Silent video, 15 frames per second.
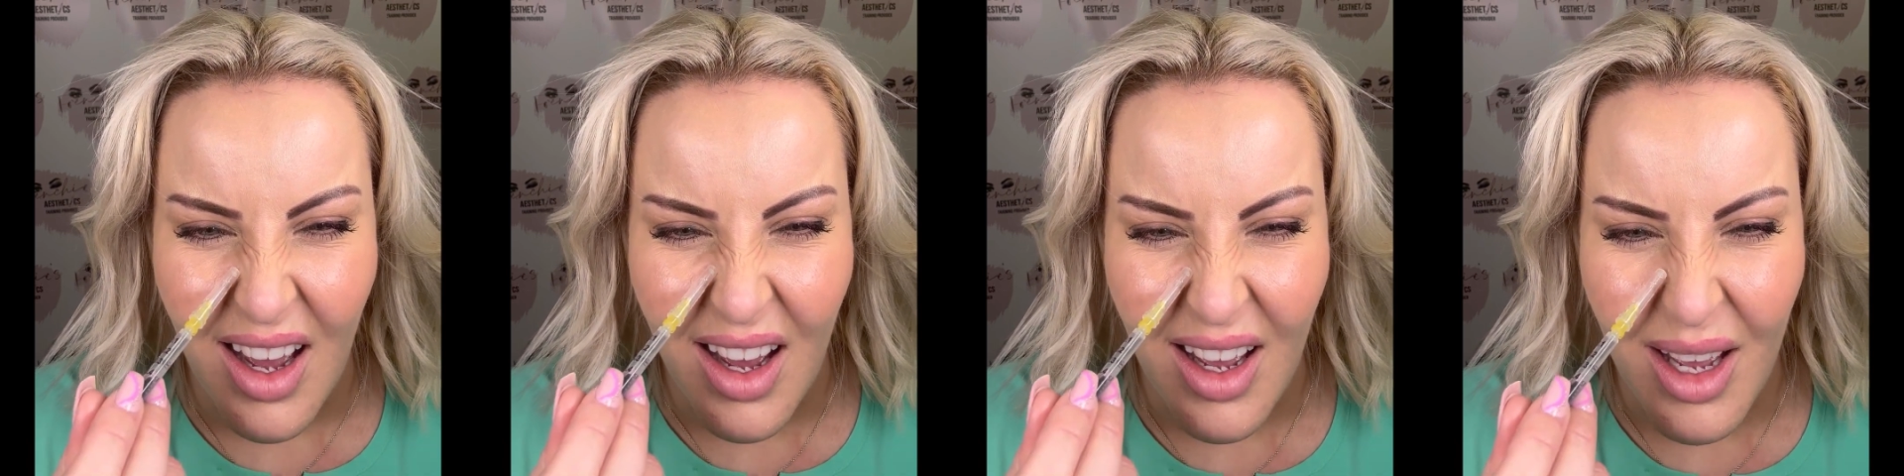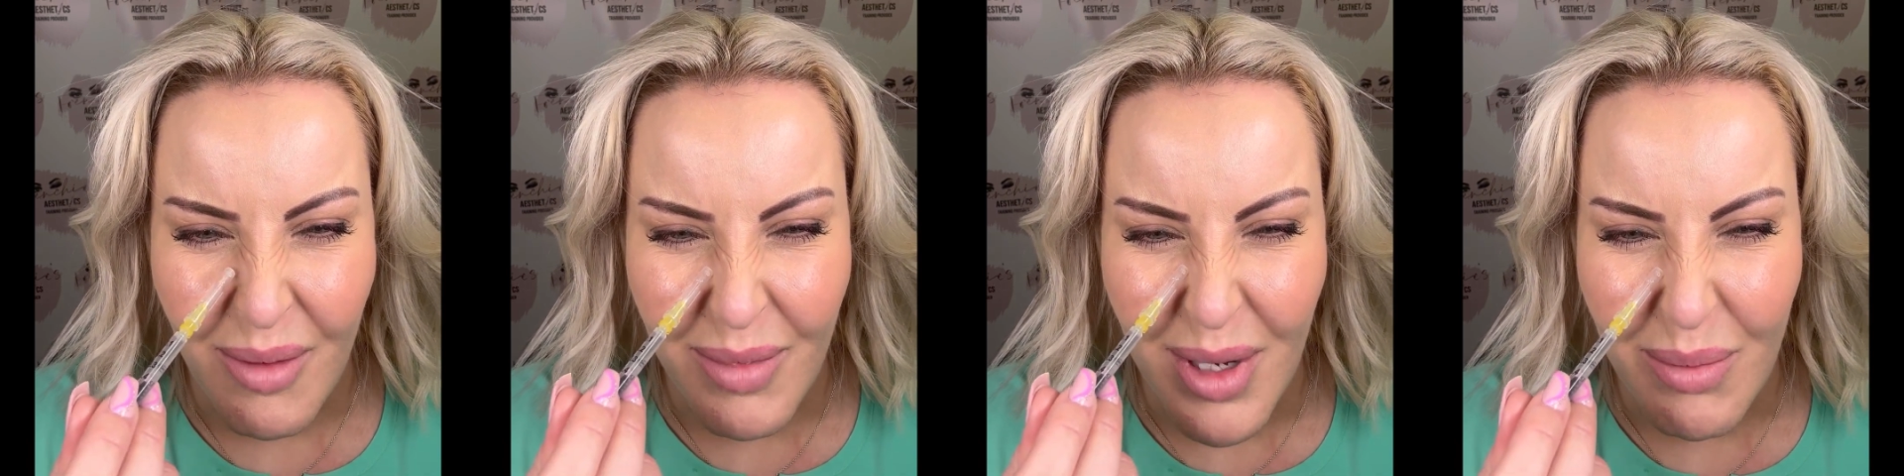
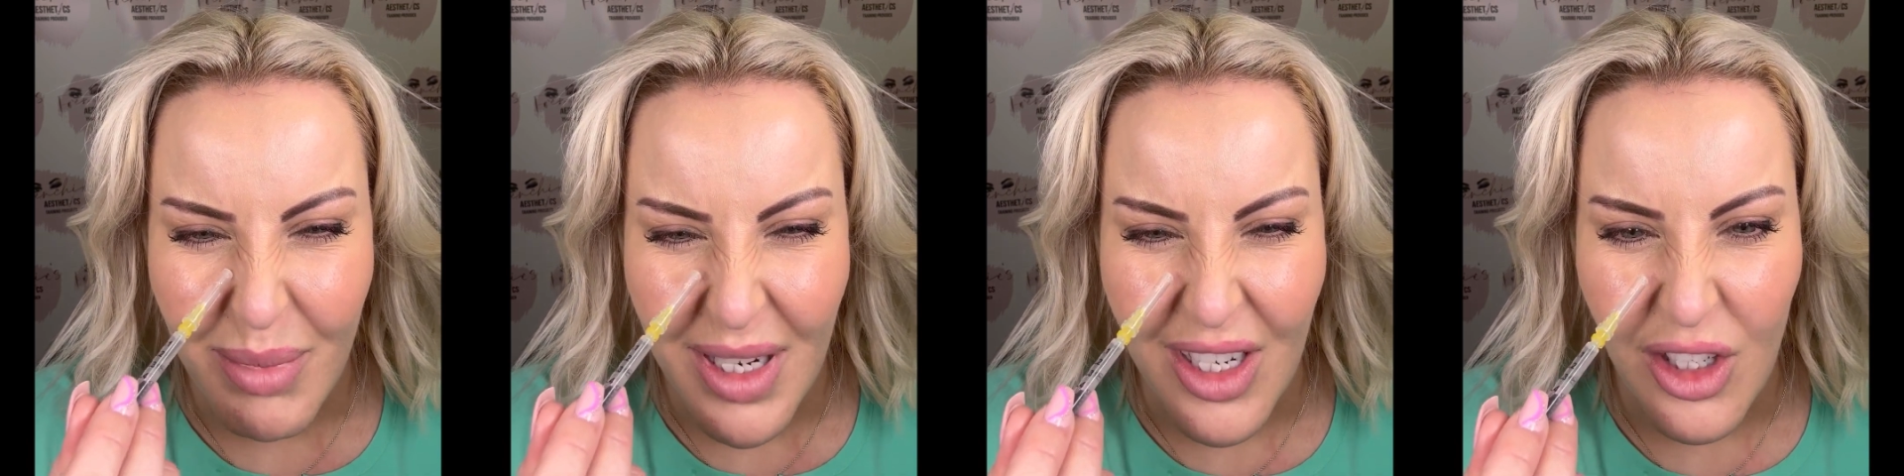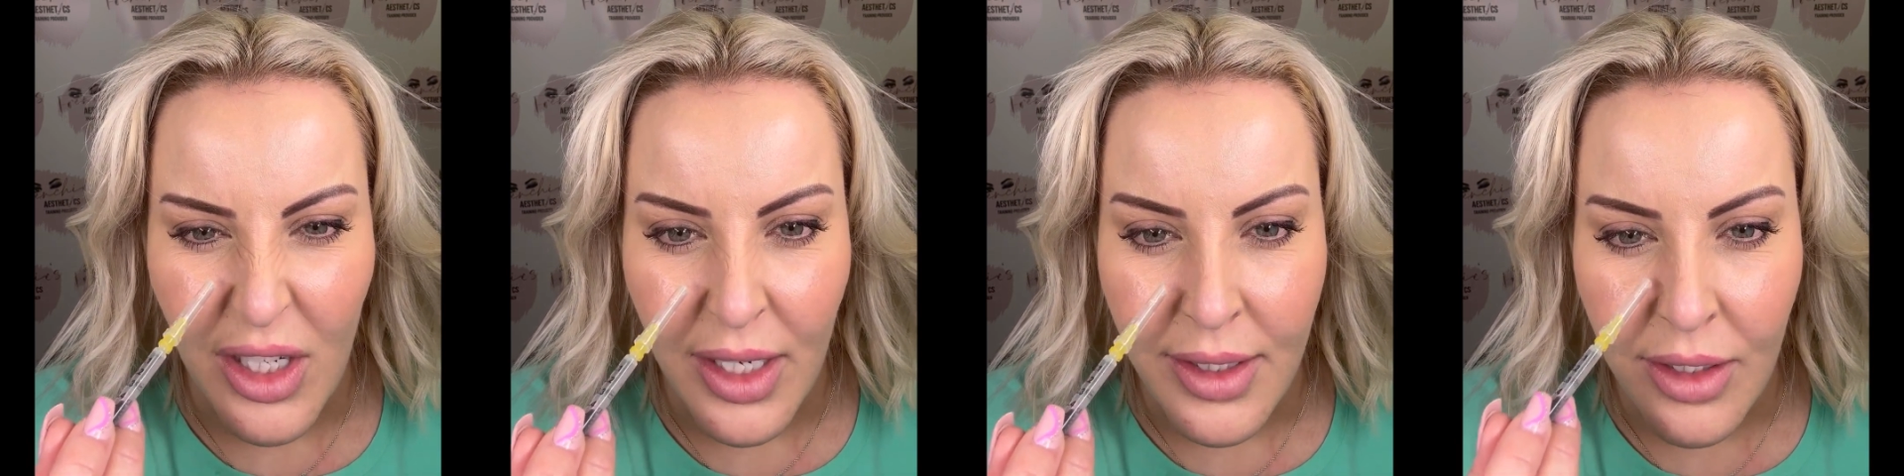You'd be
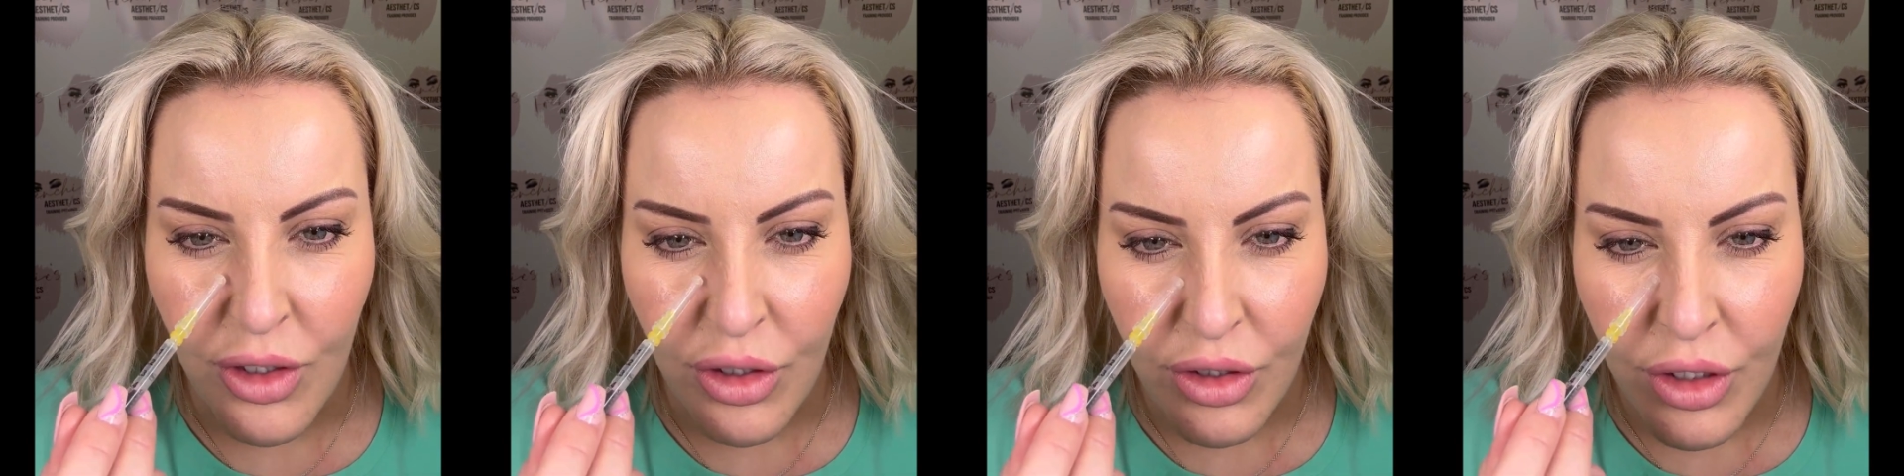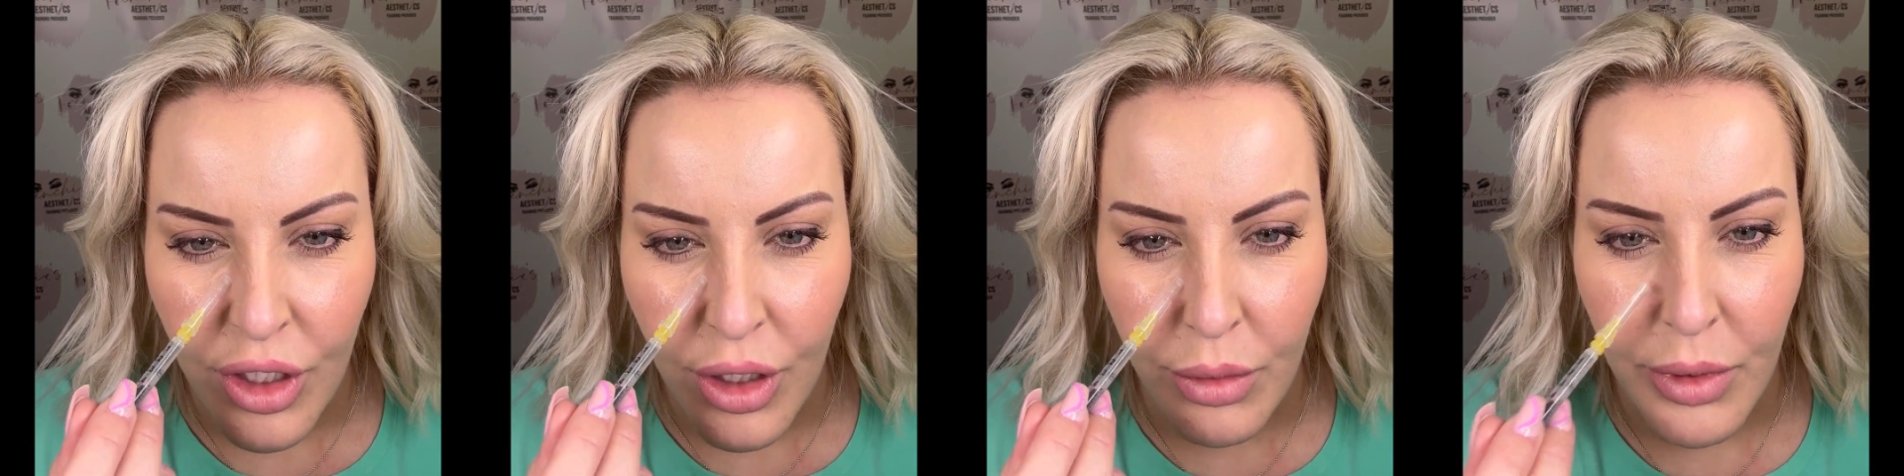injecting just
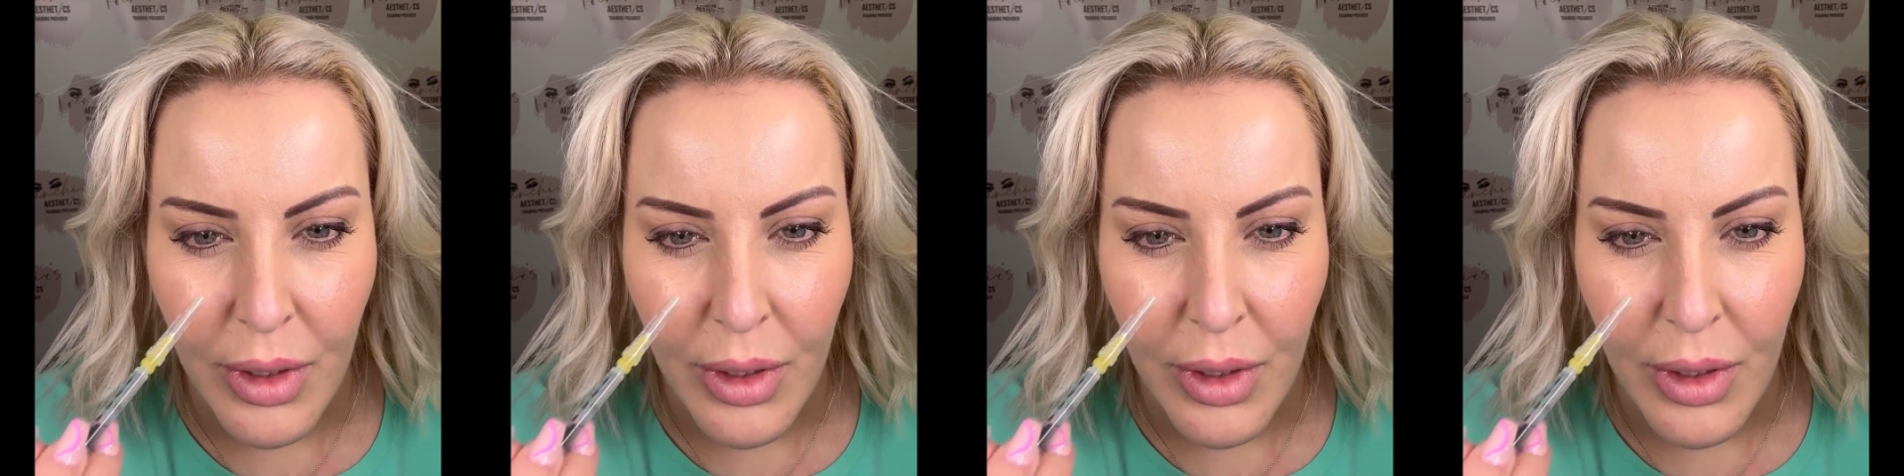2